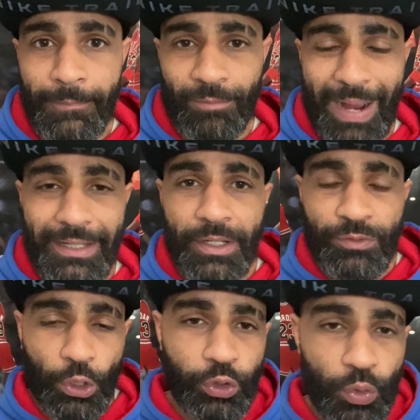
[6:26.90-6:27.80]
right?
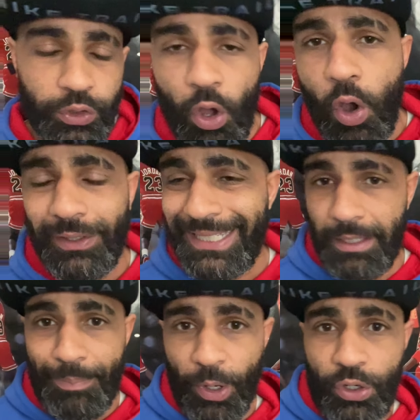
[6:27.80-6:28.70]
The Luke Longleys,
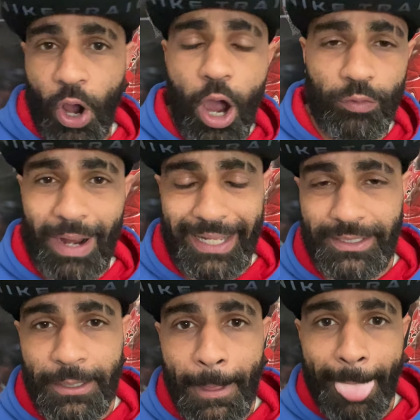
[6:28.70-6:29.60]
the Bill
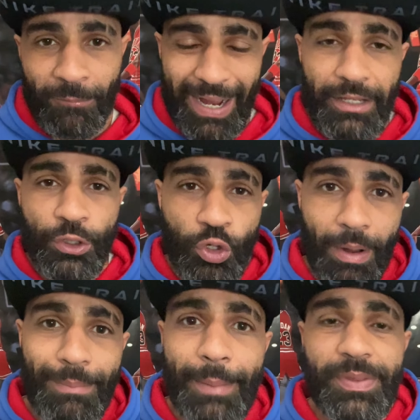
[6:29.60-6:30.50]
Cartwrights, right? You
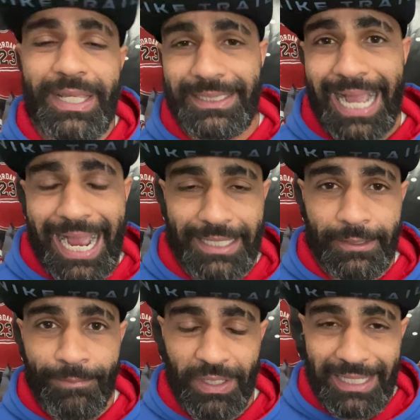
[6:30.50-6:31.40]
remember these guys,
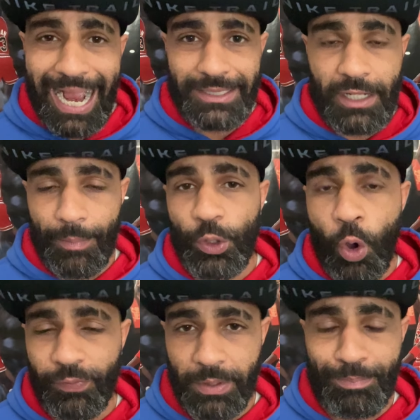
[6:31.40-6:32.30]
the guys coming
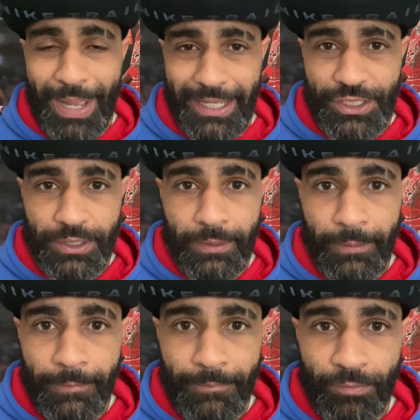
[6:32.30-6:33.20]
off the bench,
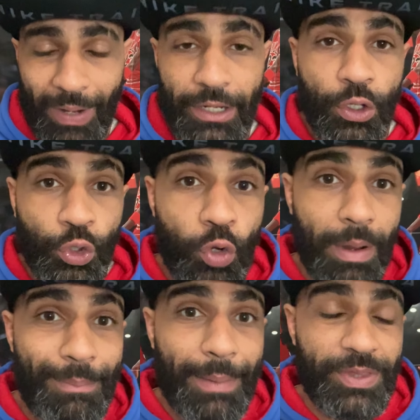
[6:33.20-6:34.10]
right? You
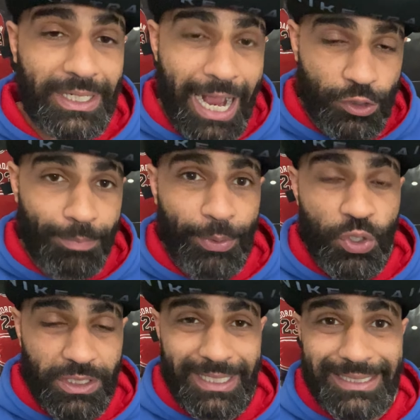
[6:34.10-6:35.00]
remember the
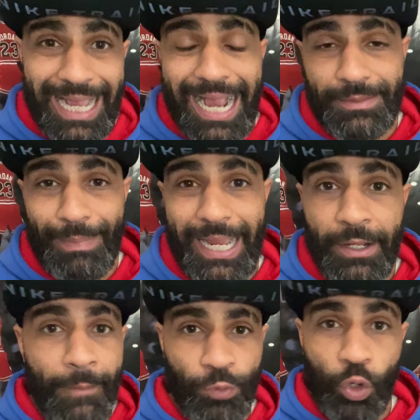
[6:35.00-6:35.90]
contributions these guys
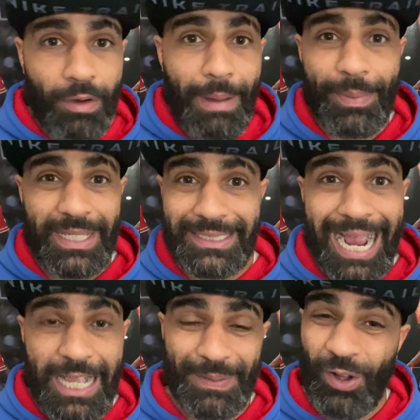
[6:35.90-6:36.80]
made. You don't remember these
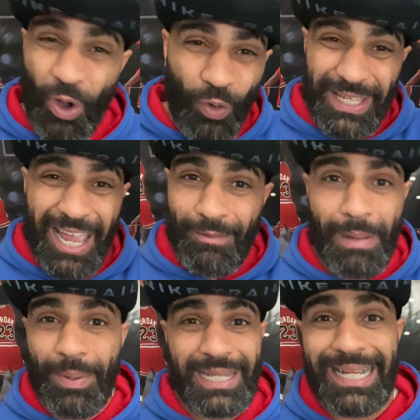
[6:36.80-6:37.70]
guys being like, oh yeah,
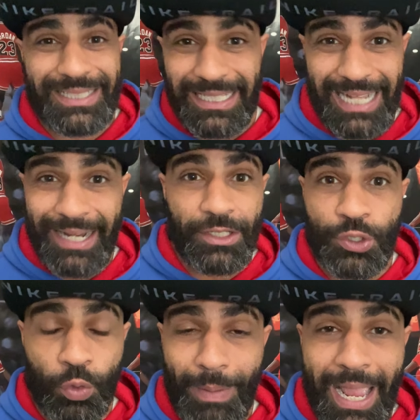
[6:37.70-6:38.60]
remember
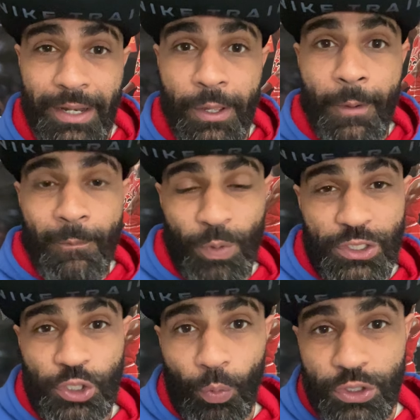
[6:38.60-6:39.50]
1992, man, when
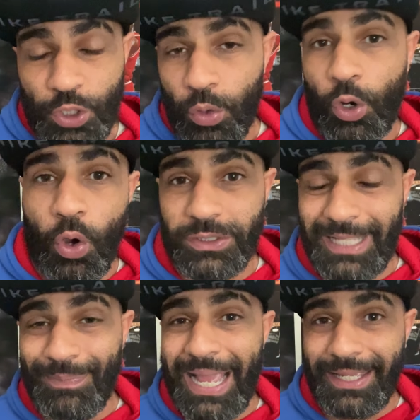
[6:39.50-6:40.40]
so-and-so cost
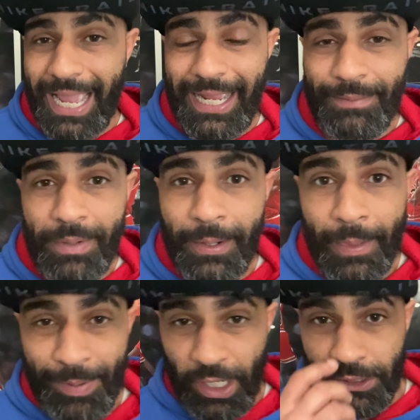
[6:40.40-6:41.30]
them that game
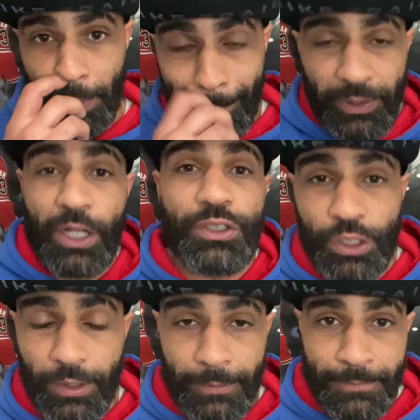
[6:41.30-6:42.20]
because of the
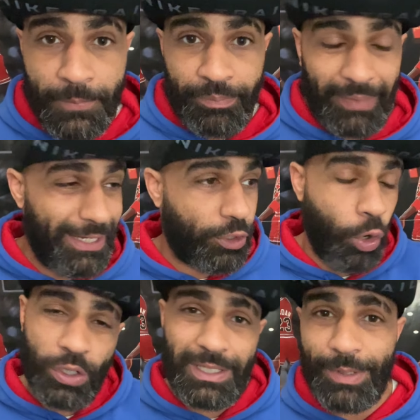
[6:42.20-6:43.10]
blunder and it
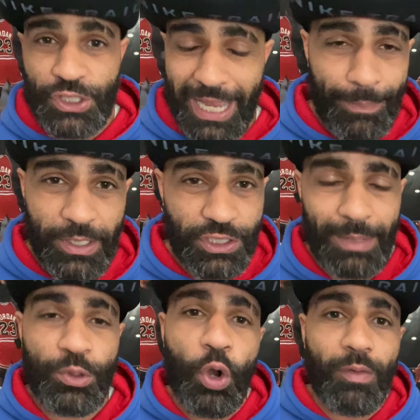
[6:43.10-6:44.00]
cost them a
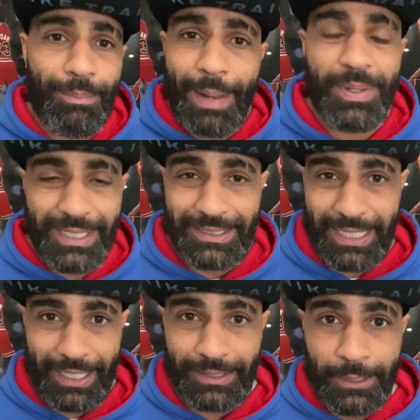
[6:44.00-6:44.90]
championship? You don't remember these
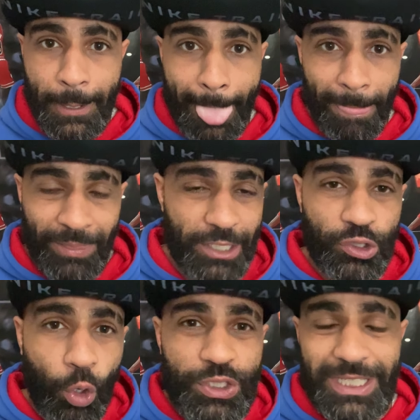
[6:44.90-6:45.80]
things. There's
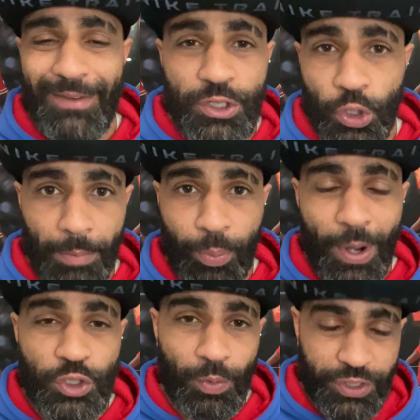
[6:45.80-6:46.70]
no series you could
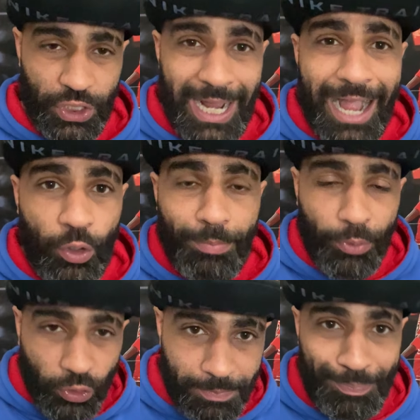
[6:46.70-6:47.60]
point to where the Chicago
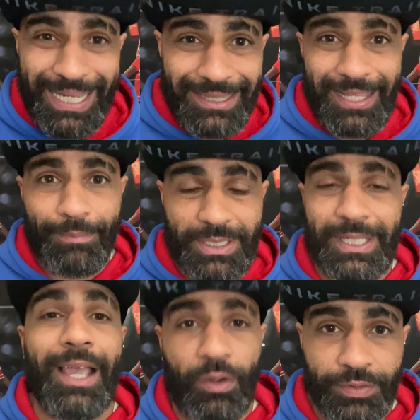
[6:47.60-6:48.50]
Bulls beat
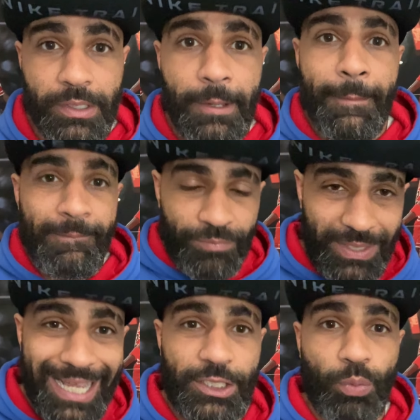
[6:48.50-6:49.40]
themselves.
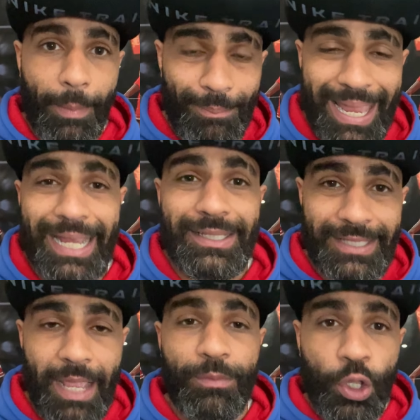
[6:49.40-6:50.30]
This is what made
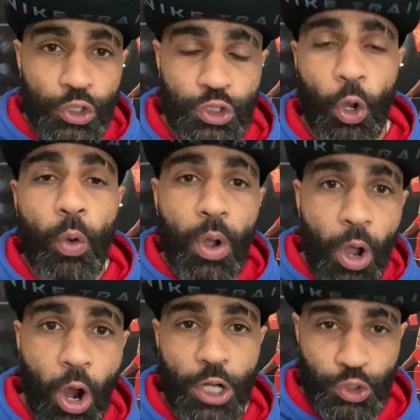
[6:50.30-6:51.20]
them so
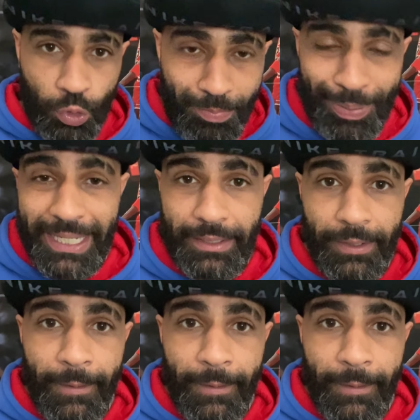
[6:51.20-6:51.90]
hard to beat.